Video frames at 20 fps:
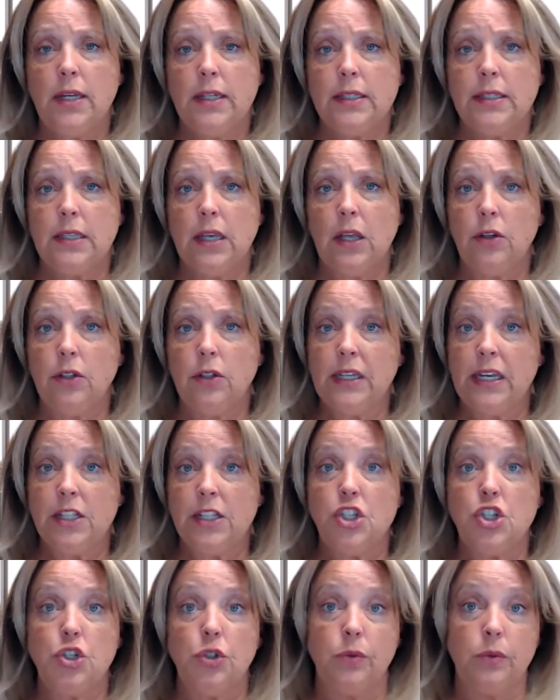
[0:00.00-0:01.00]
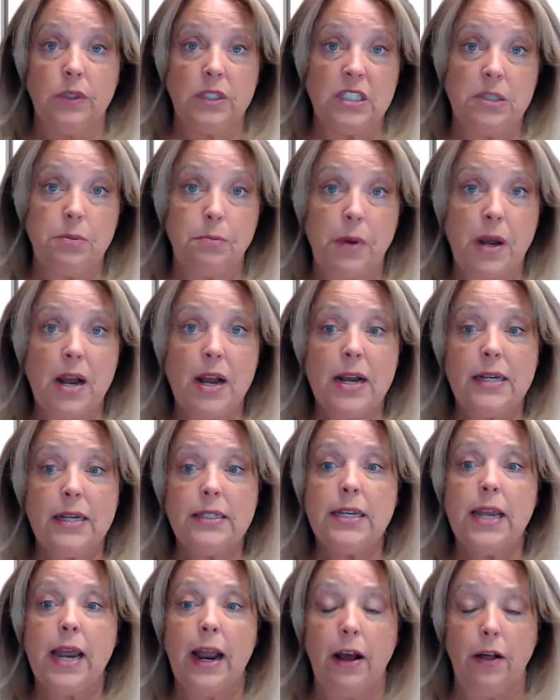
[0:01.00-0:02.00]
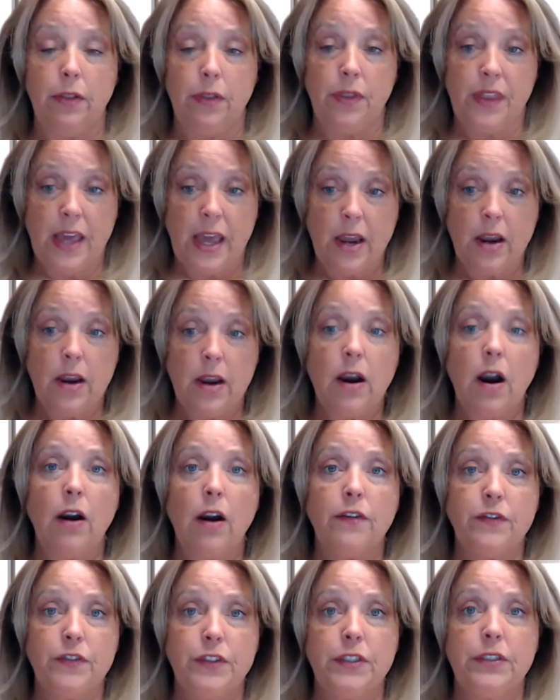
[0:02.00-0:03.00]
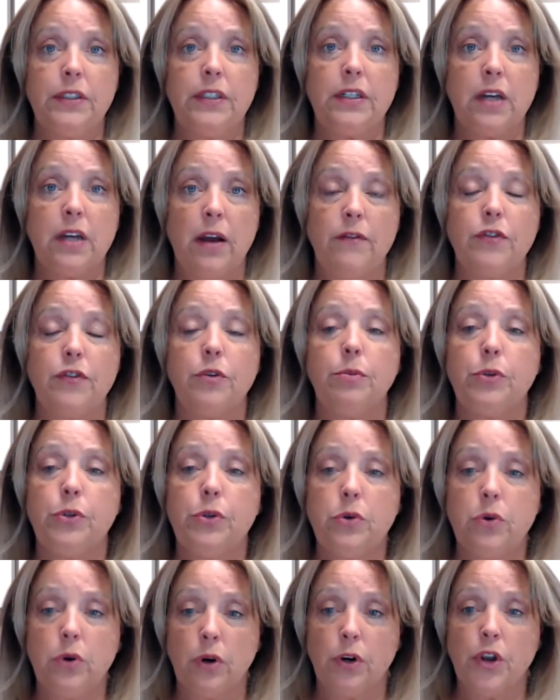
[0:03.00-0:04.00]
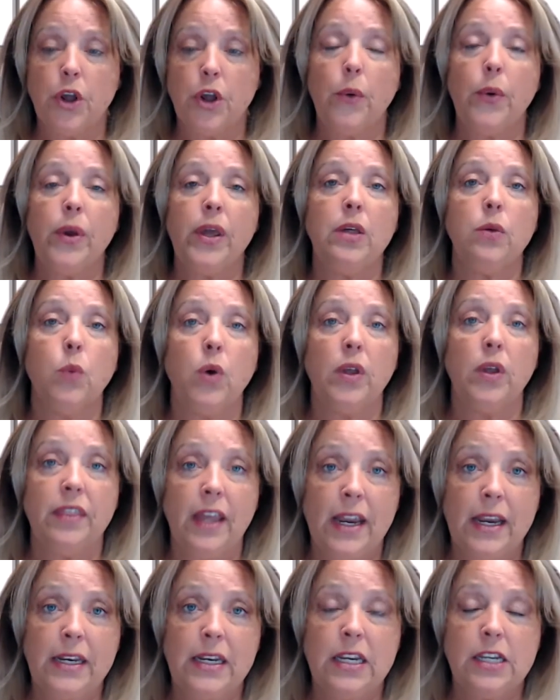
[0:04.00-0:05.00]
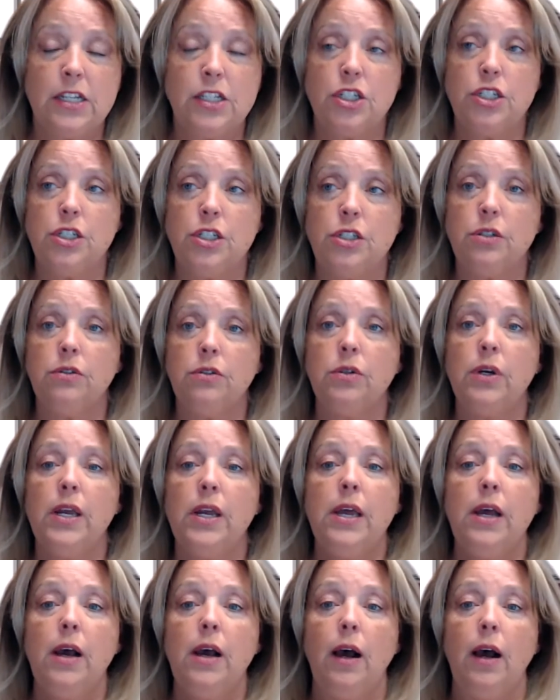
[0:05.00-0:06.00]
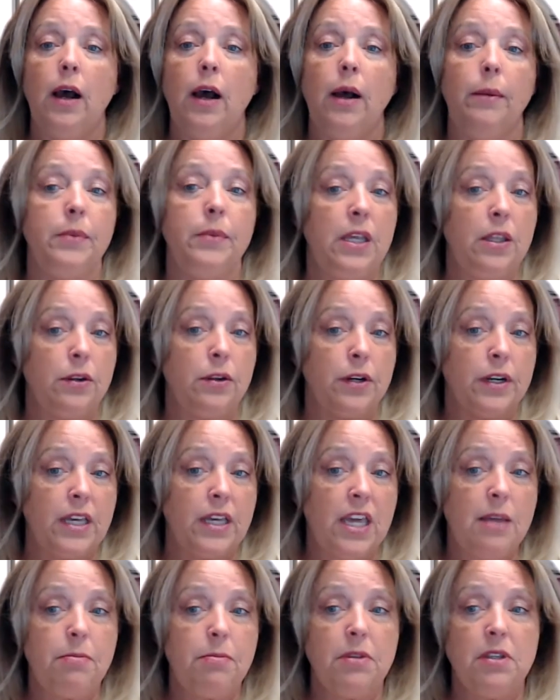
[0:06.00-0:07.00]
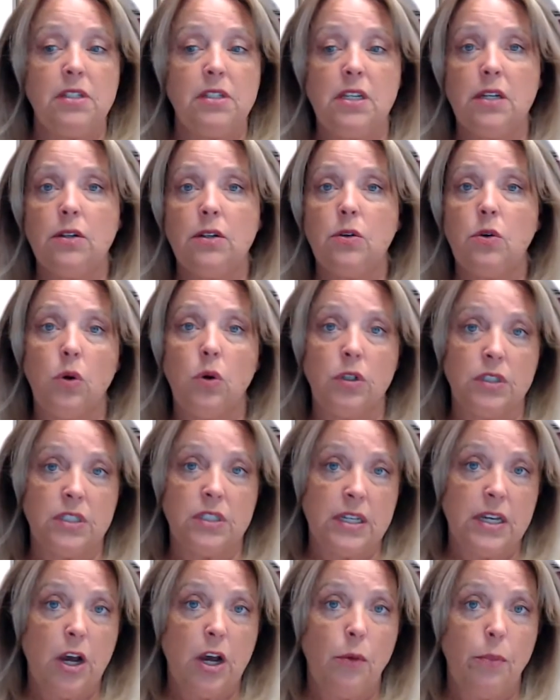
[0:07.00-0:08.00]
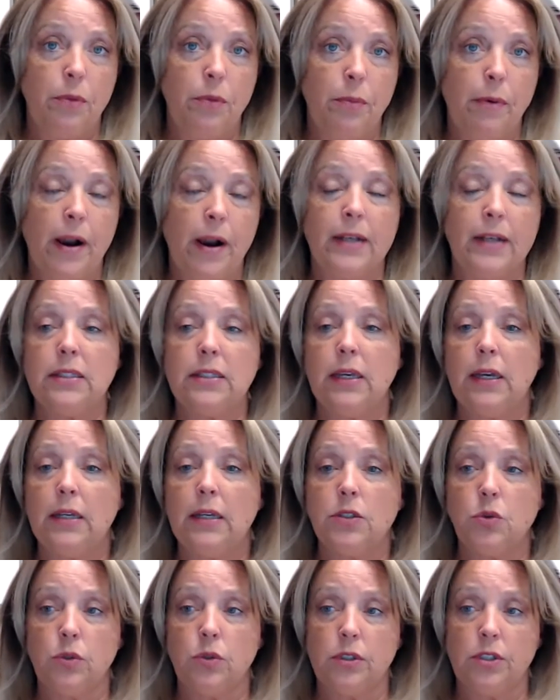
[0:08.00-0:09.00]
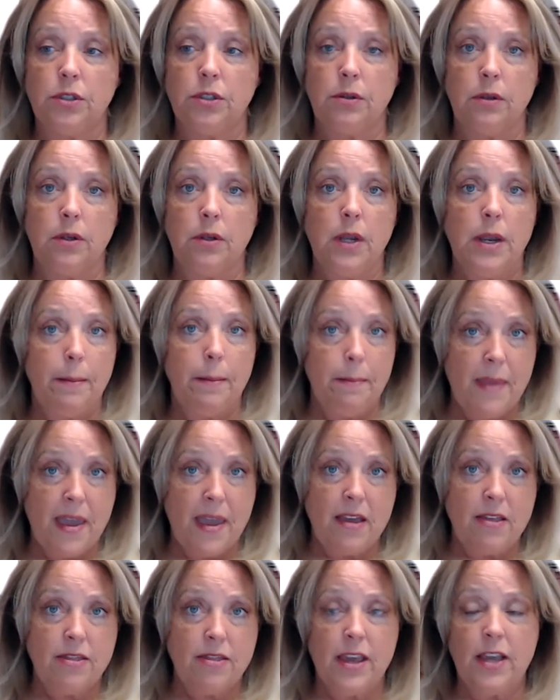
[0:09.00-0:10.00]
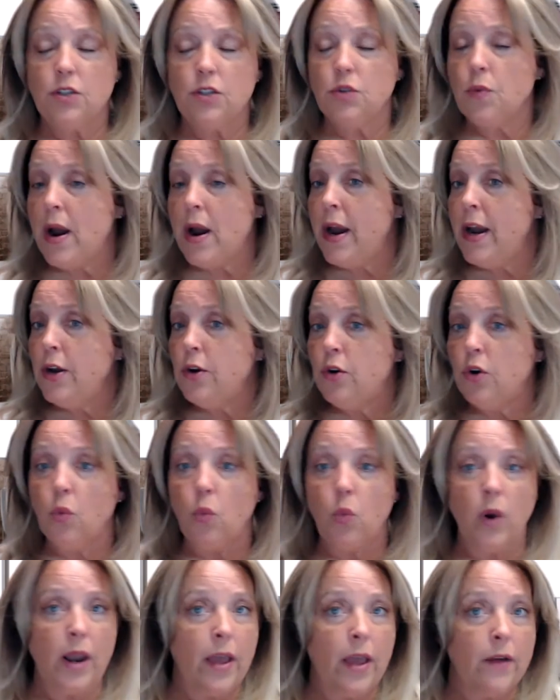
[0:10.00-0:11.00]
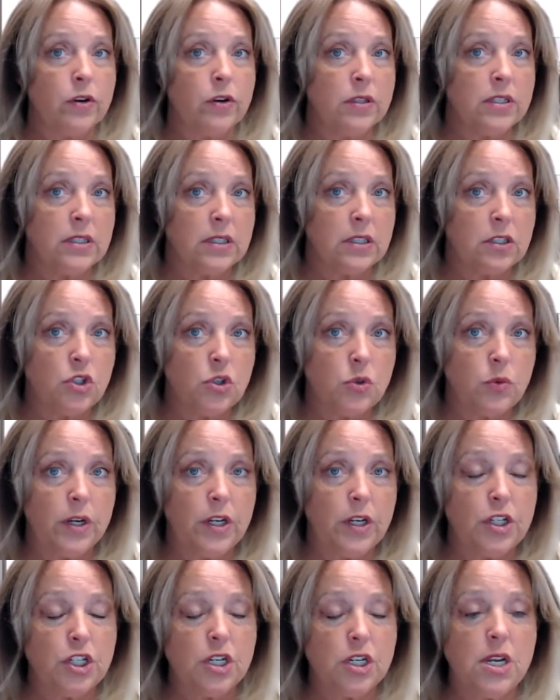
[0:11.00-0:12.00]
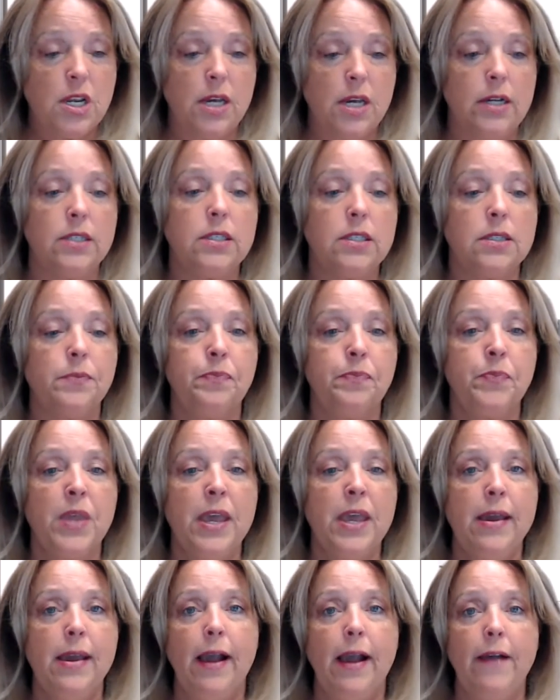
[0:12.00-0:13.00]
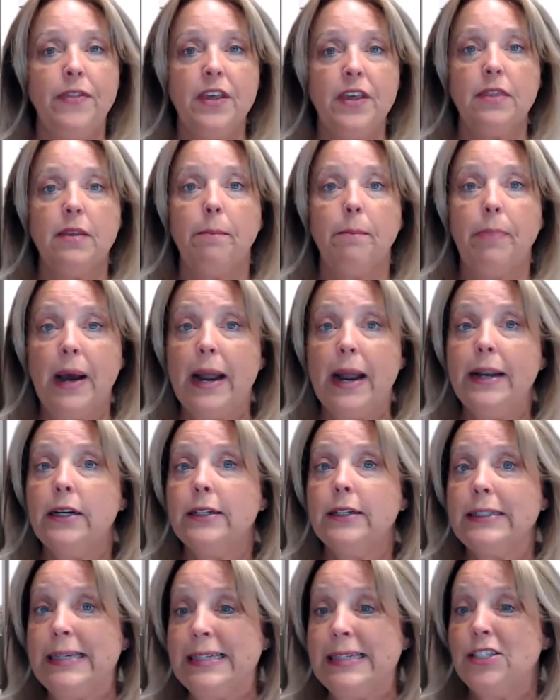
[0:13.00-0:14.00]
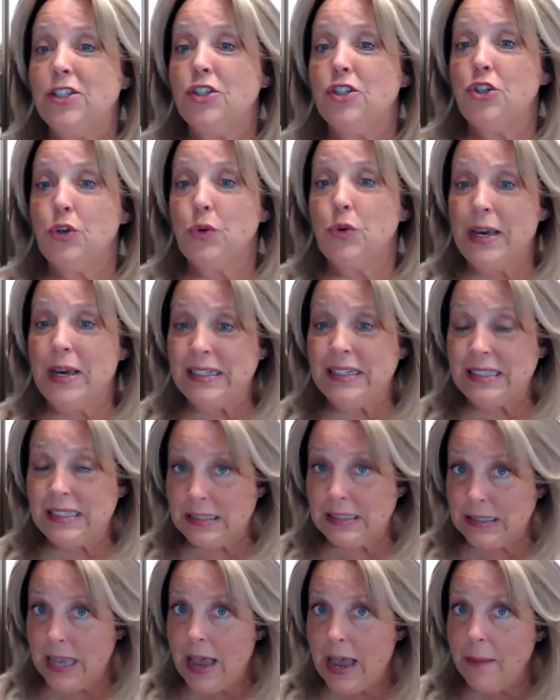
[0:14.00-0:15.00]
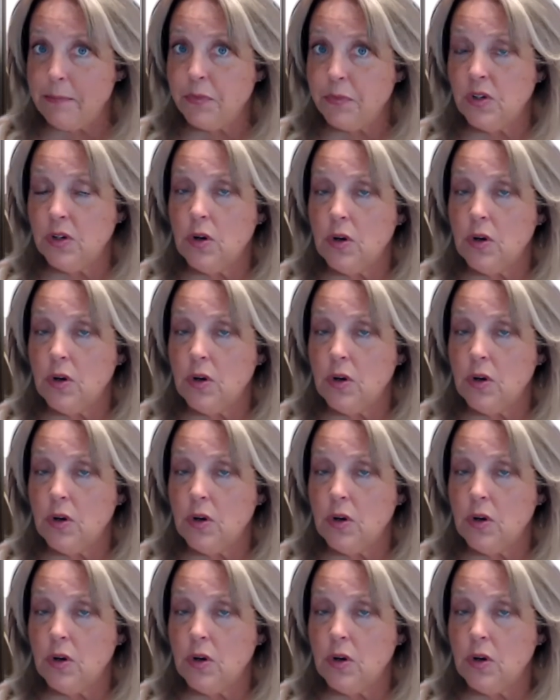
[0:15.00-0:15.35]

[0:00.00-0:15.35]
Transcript: seller gets to respond how they are feeling comfortable or knowing what they need to do, either to keep the deal or to help the process or to make things right or whatever the situation is. And then the buyer gets to accept